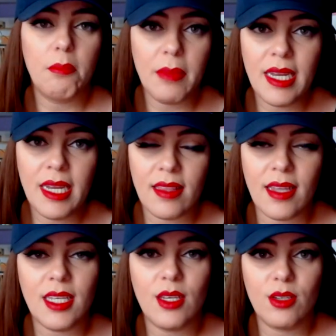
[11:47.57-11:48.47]
meaning that
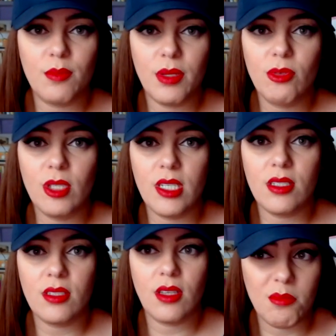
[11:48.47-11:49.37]
he could be
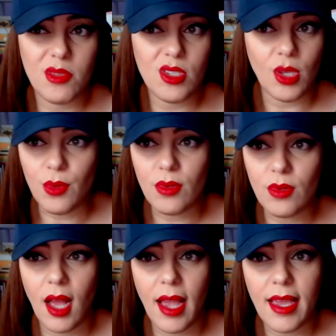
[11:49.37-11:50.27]
released soon,
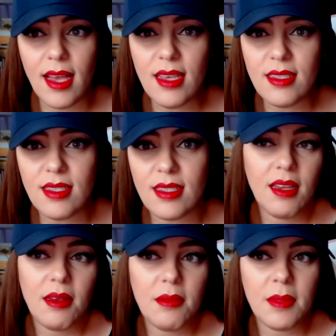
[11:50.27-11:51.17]
I guess.
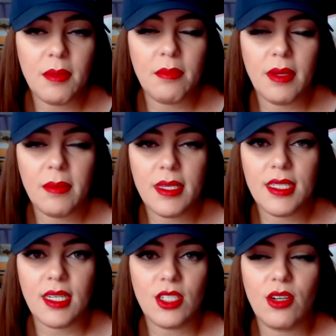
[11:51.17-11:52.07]
I mean, maybe he's
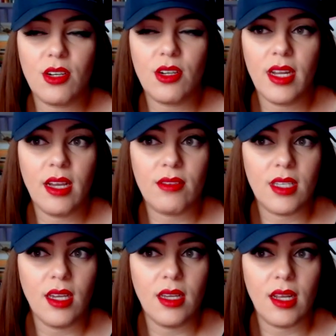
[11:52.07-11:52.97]
actually already
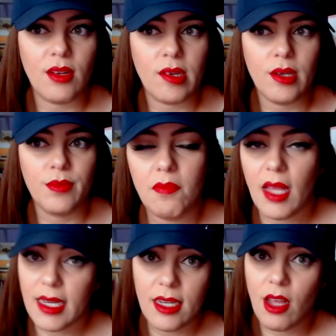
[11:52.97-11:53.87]
outside, I don't know. I
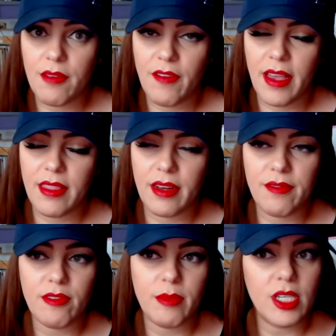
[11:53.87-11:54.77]
did not find that
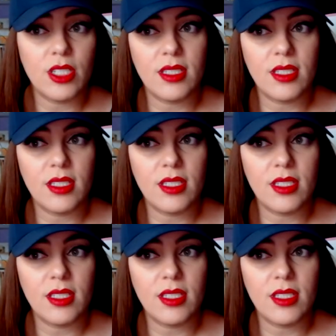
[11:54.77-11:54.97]
information,